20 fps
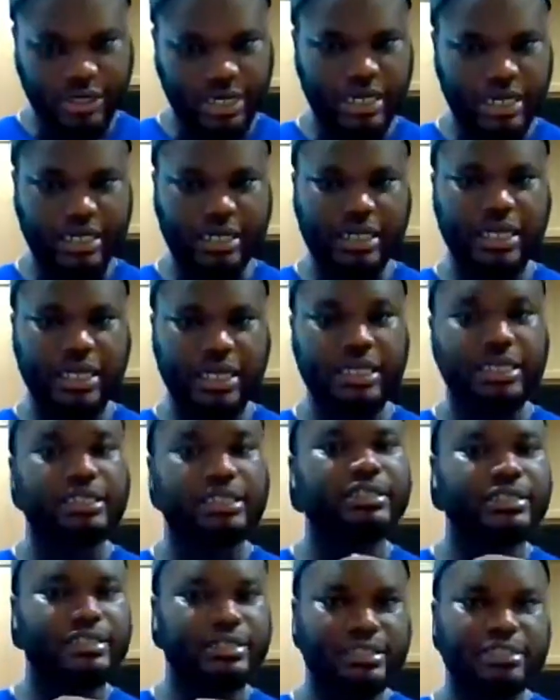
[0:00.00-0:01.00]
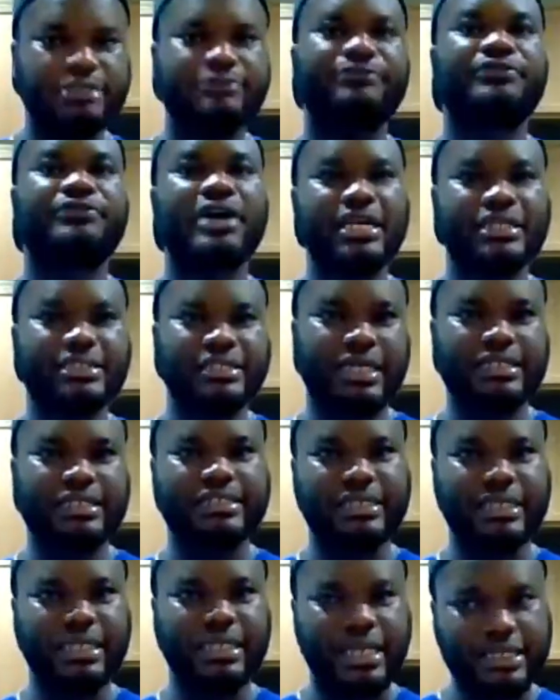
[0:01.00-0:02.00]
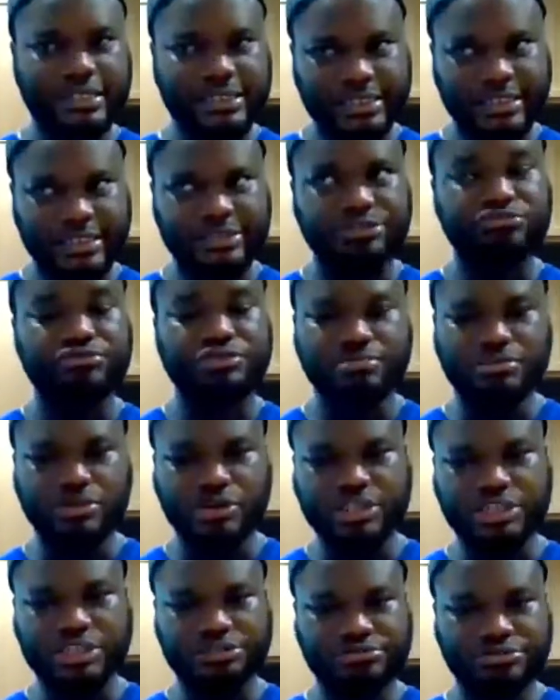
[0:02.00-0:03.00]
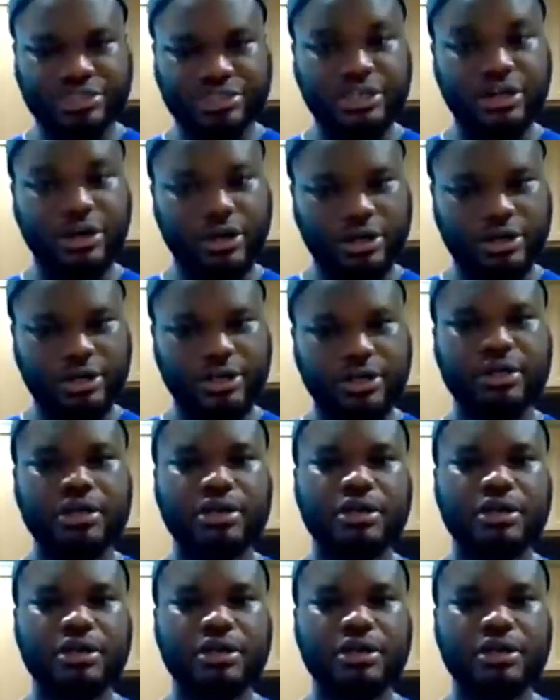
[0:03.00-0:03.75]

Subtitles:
and then it fries at say 3 more degrees hotter.